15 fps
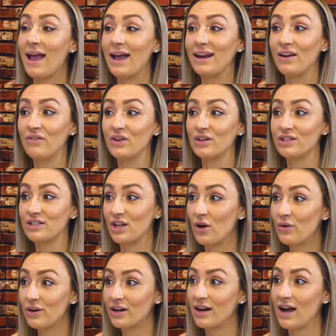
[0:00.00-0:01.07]
And if your
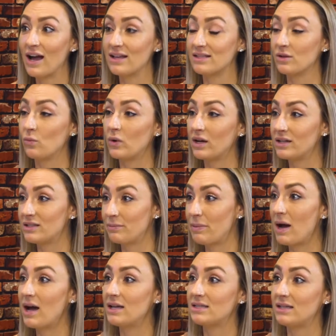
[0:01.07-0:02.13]
donor has a weird
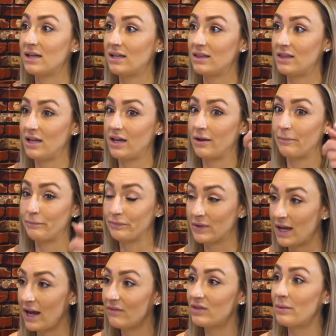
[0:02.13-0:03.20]
deposit that
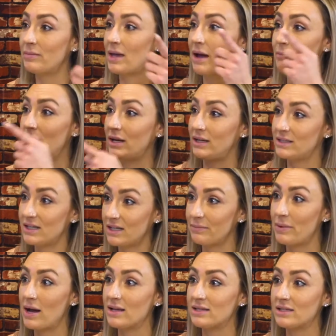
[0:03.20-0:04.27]
gave them that money to
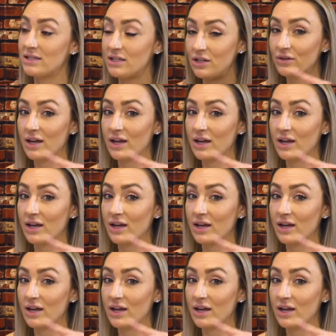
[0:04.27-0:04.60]
deposit to you,